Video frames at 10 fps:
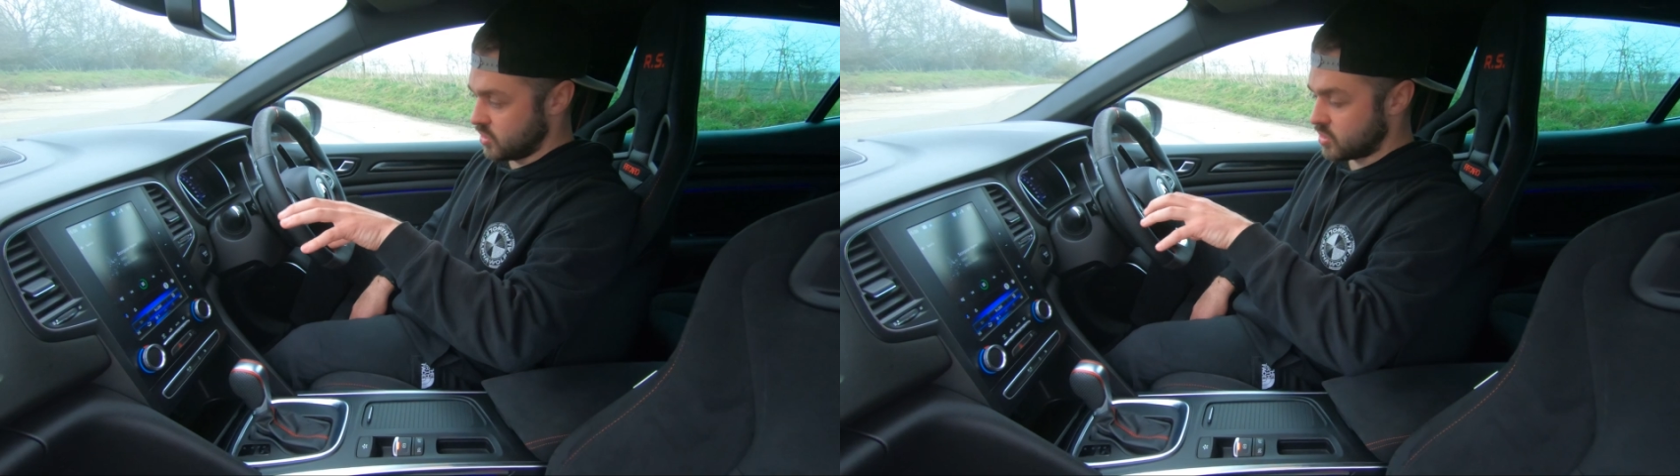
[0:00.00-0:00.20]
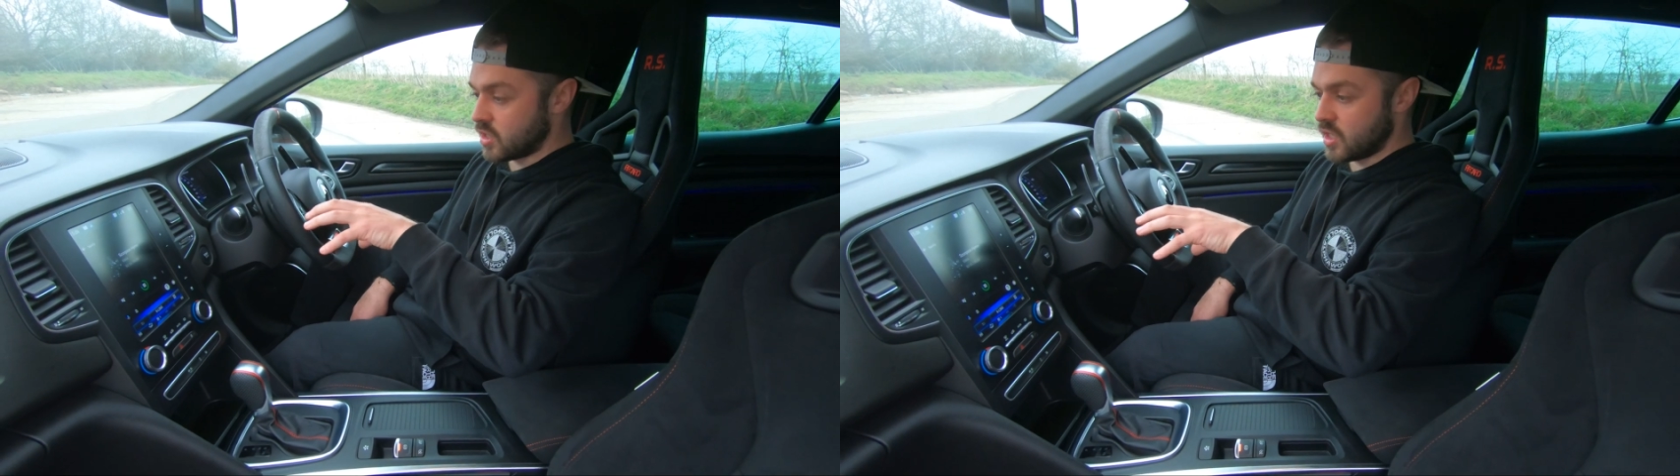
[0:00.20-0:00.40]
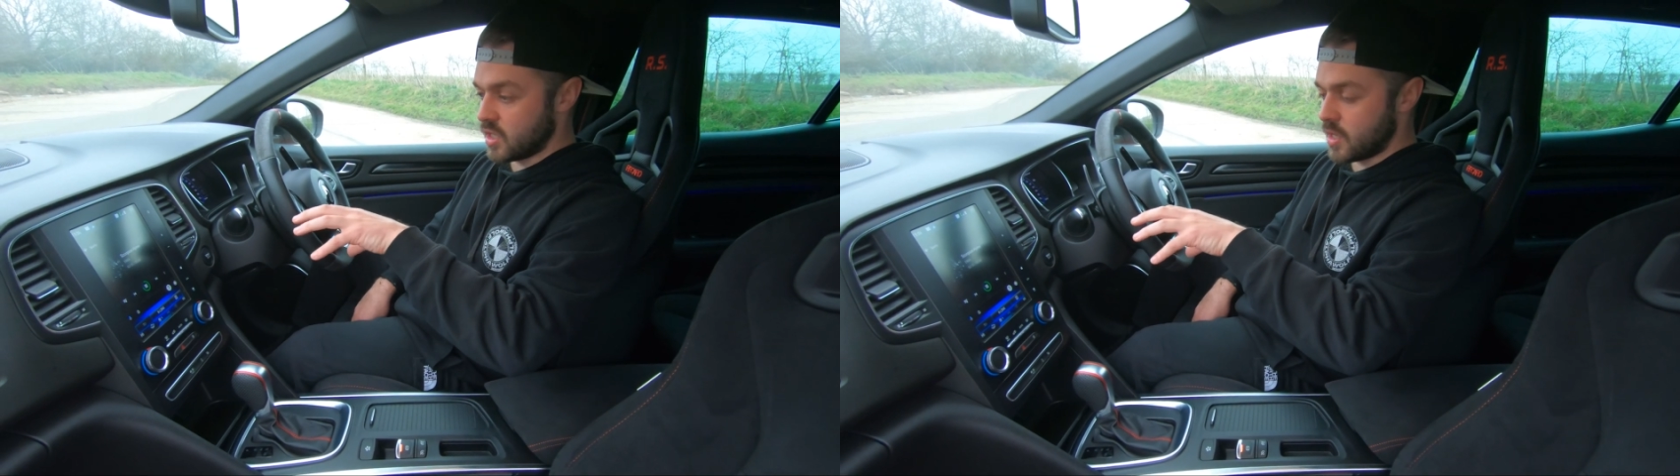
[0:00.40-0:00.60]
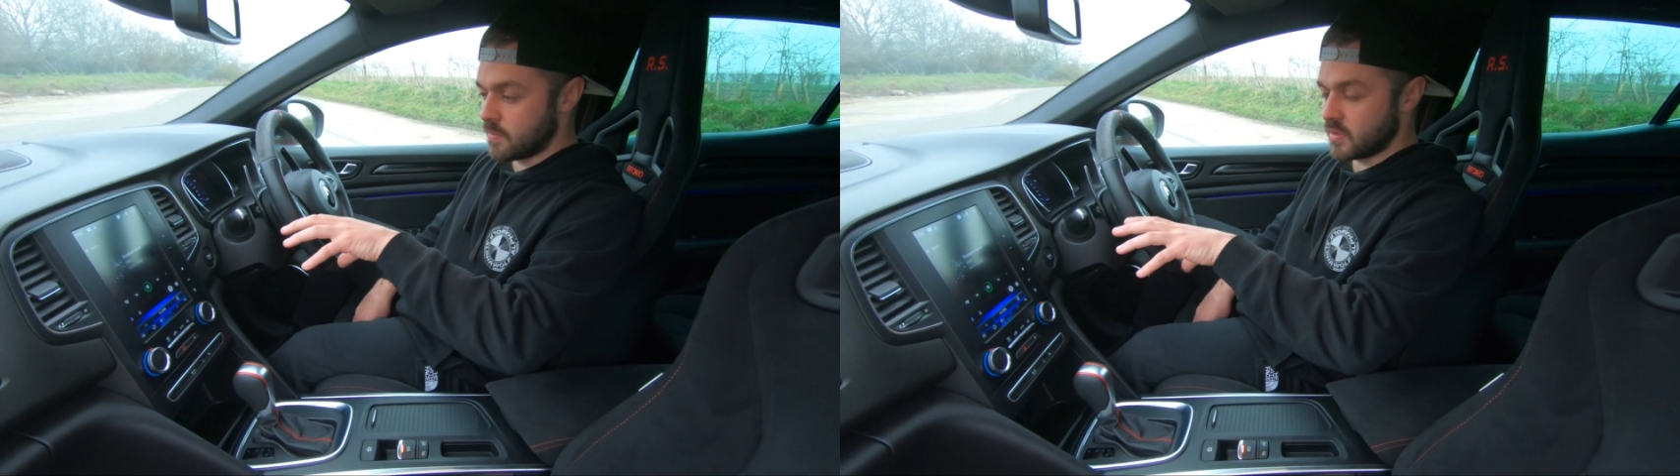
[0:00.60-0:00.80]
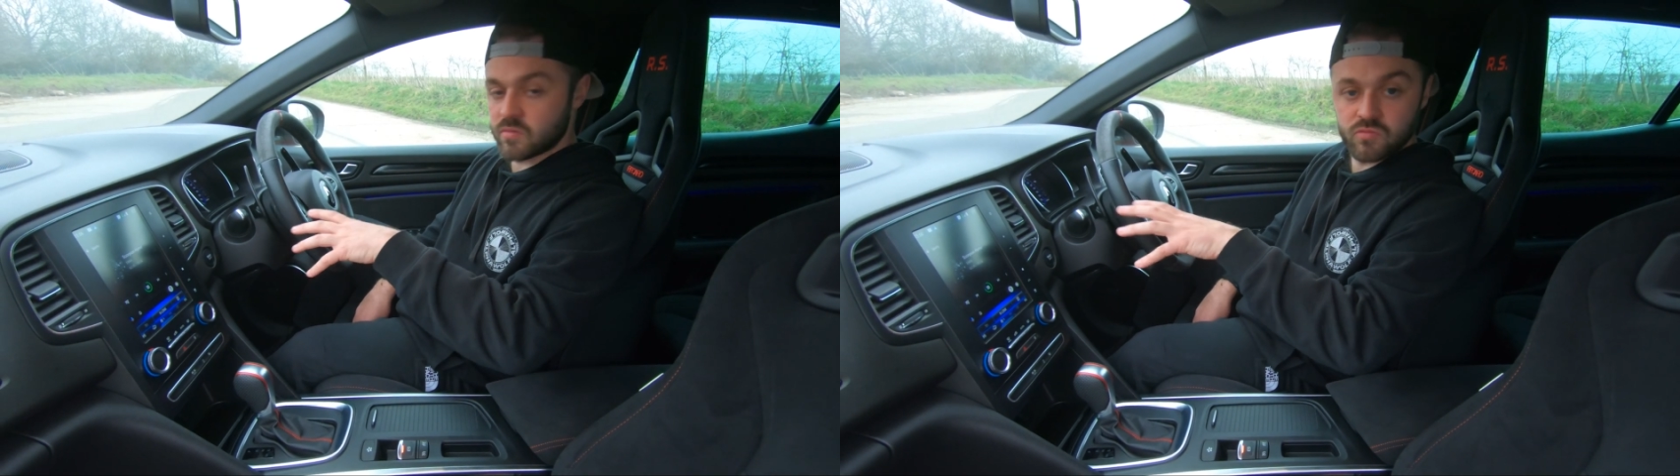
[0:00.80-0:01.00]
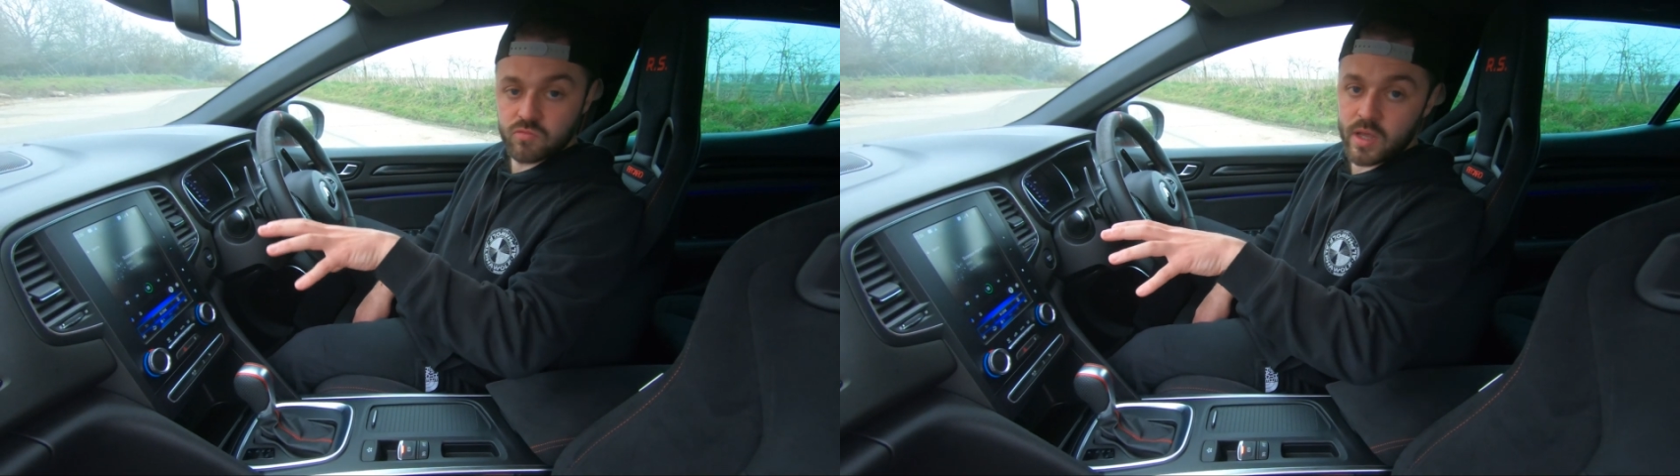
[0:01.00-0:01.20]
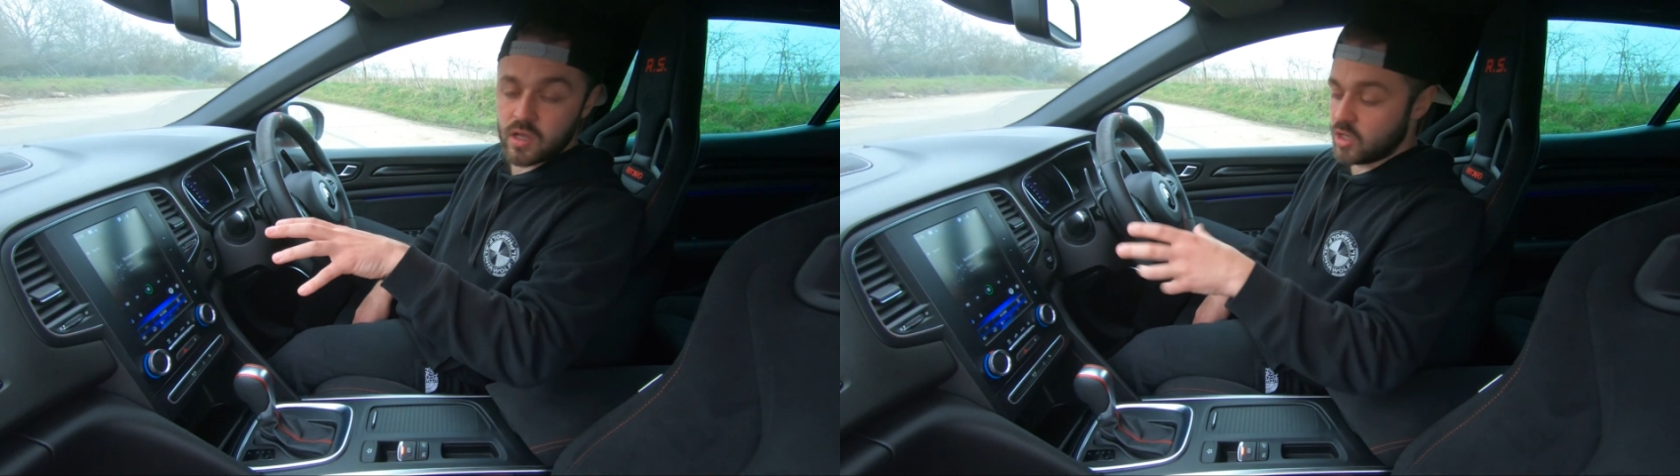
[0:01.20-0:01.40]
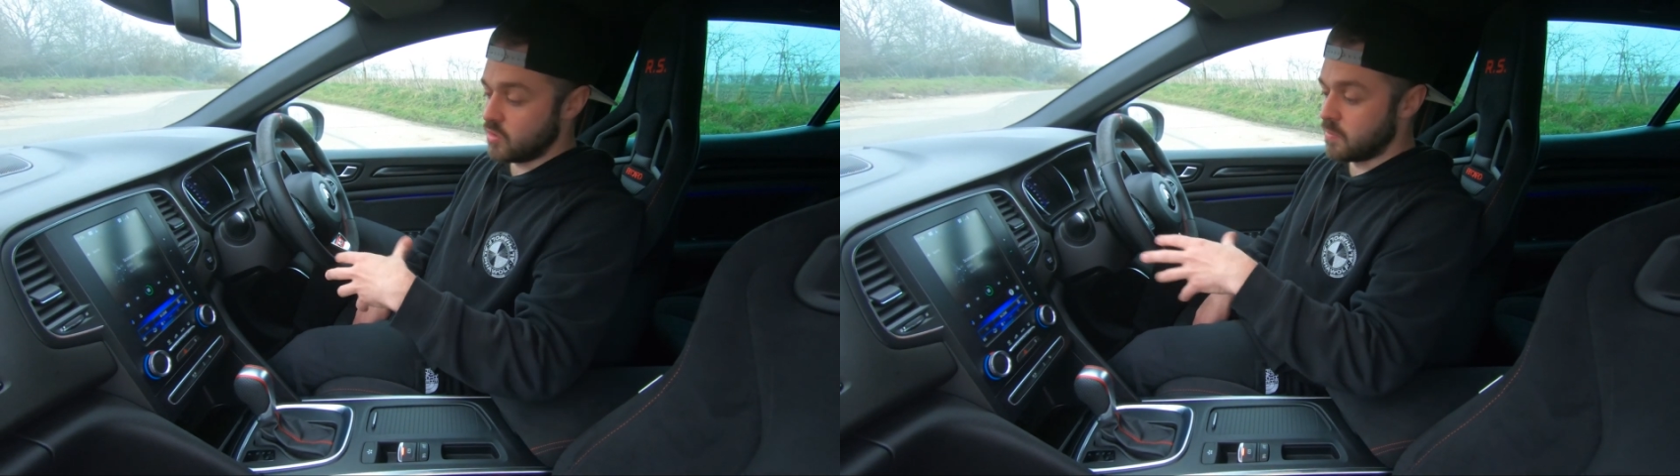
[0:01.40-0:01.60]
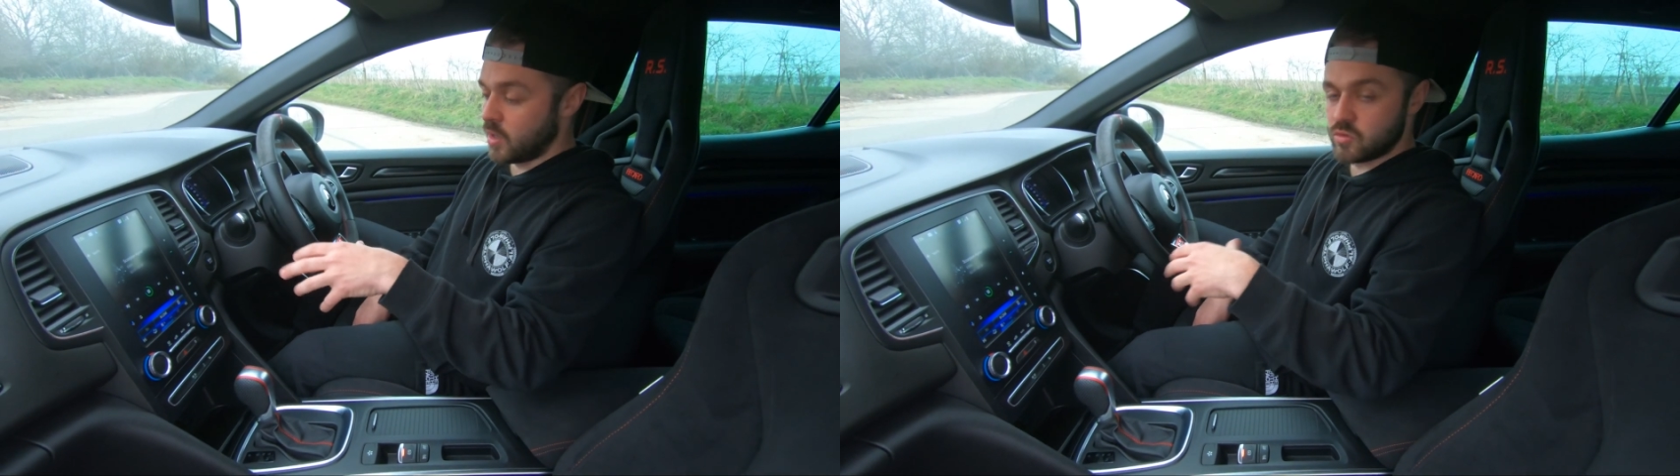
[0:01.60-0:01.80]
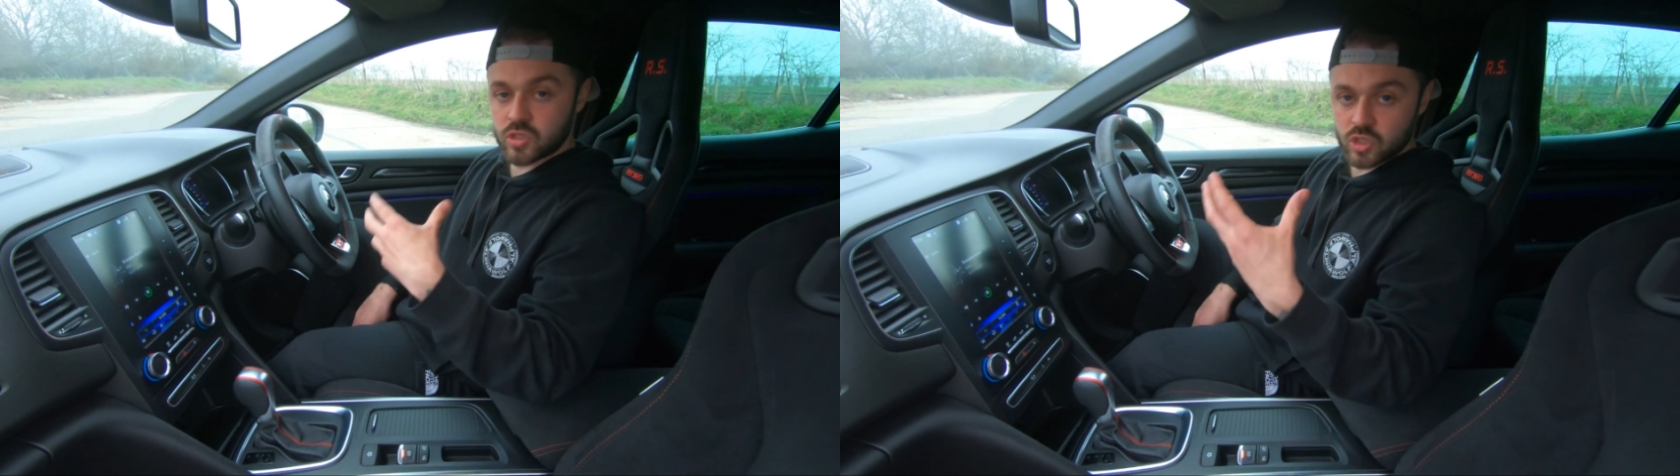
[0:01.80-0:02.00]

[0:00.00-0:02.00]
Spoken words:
the modes,